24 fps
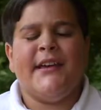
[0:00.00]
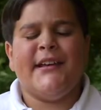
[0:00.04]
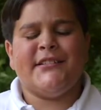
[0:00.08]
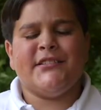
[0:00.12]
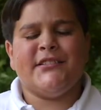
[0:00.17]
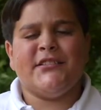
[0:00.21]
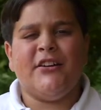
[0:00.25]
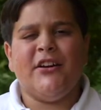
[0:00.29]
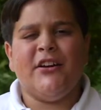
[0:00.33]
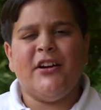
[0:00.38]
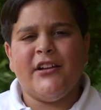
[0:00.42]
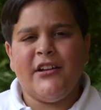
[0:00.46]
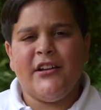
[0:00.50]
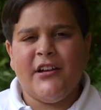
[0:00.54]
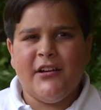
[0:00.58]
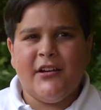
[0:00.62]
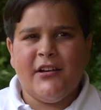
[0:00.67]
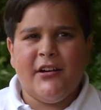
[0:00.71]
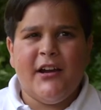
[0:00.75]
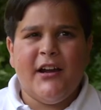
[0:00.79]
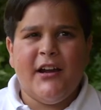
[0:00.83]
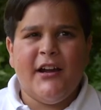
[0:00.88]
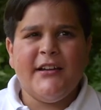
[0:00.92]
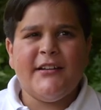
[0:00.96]
It's called
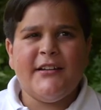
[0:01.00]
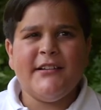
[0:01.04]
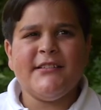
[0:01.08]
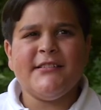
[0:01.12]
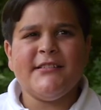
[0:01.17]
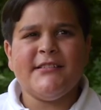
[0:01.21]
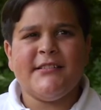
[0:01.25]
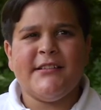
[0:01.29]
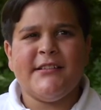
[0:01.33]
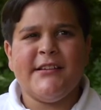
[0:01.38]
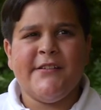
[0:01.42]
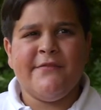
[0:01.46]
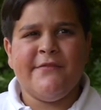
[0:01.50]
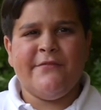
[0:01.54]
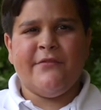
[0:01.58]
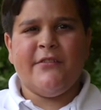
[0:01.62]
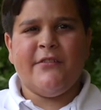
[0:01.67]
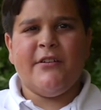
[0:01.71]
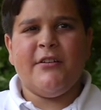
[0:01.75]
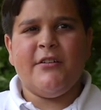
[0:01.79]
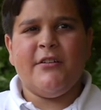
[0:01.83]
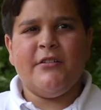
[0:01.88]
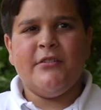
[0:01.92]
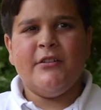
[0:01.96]
Narayana
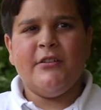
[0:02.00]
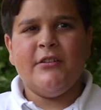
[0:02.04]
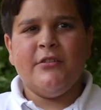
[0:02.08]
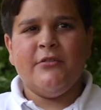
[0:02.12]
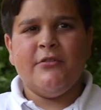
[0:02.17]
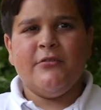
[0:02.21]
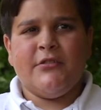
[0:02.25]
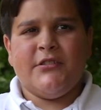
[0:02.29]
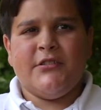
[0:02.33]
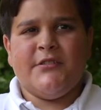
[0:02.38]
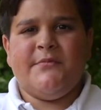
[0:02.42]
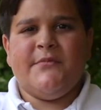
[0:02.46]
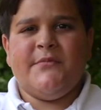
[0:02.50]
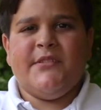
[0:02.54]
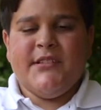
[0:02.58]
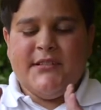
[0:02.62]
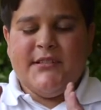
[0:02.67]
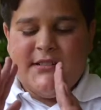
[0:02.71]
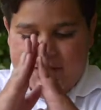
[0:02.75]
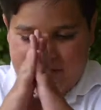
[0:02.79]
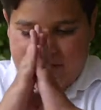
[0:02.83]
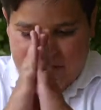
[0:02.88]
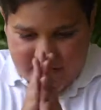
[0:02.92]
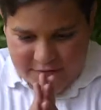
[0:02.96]
Seva, which
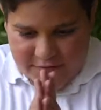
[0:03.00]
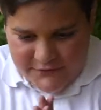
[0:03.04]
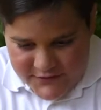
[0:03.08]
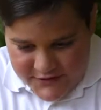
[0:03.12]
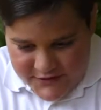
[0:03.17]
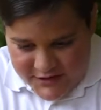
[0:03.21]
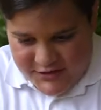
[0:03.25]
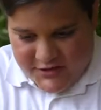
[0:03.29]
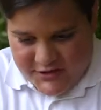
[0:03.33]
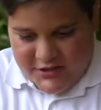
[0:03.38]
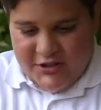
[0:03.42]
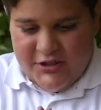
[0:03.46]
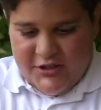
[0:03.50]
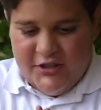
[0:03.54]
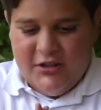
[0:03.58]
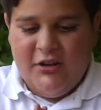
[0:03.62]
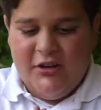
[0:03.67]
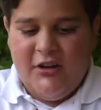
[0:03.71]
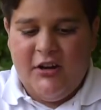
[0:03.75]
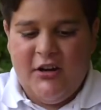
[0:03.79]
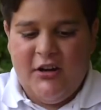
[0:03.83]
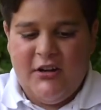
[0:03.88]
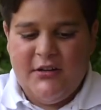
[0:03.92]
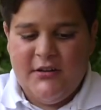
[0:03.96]
means service to
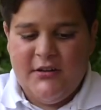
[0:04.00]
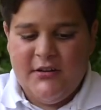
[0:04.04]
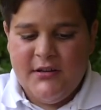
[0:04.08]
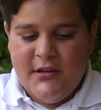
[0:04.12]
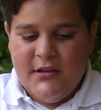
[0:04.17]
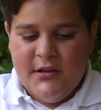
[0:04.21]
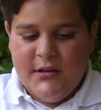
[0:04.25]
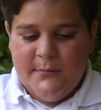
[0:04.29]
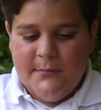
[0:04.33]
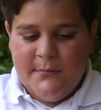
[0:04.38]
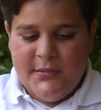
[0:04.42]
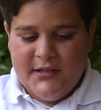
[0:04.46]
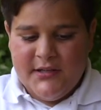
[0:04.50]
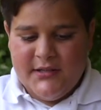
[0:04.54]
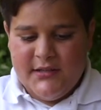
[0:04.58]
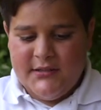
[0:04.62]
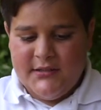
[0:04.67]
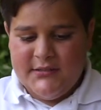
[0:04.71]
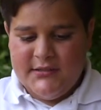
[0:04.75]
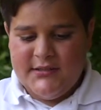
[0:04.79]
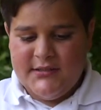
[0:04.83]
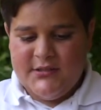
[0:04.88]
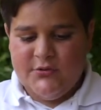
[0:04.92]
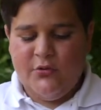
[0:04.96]
God.
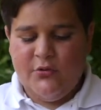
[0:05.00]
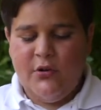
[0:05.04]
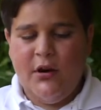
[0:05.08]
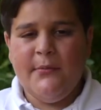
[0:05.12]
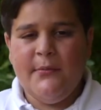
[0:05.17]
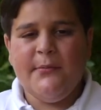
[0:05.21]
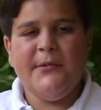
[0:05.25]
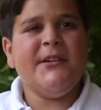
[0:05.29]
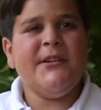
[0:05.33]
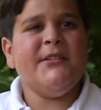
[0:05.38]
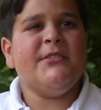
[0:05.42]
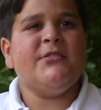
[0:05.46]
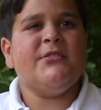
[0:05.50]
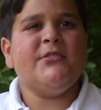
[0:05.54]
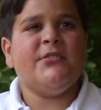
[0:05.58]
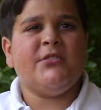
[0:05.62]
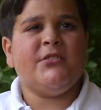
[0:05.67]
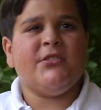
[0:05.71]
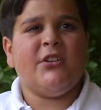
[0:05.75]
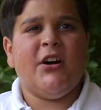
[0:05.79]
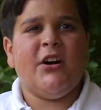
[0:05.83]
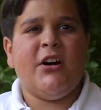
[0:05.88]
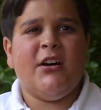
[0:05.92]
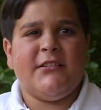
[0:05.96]
Because Swami
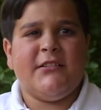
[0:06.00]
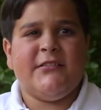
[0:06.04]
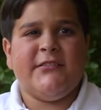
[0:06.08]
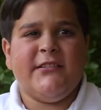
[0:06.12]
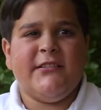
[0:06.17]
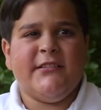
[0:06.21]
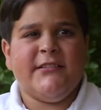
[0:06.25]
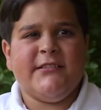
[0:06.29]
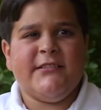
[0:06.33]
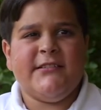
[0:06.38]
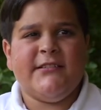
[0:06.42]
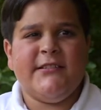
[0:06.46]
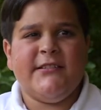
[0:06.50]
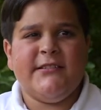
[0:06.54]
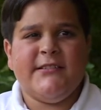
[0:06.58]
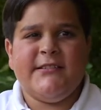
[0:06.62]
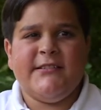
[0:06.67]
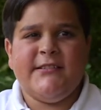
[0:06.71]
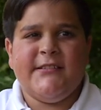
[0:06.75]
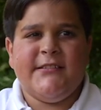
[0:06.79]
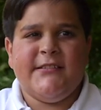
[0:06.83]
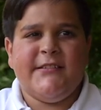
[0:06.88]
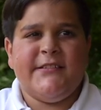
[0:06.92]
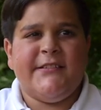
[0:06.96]
taught us to
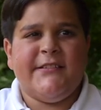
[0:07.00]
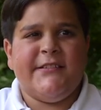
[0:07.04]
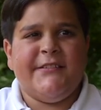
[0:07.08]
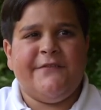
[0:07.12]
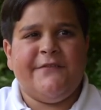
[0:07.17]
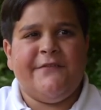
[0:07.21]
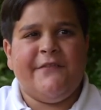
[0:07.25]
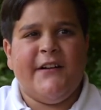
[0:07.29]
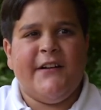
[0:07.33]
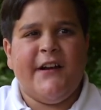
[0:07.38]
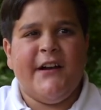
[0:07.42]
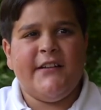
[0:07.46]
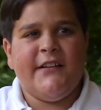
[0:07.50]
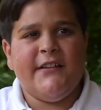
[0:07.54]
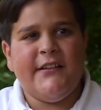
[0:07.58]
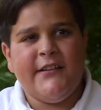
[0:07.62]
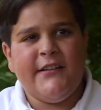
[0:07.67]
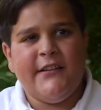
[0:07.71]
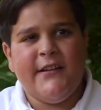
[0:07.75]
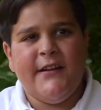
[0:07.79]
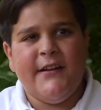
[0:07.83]
see the divine in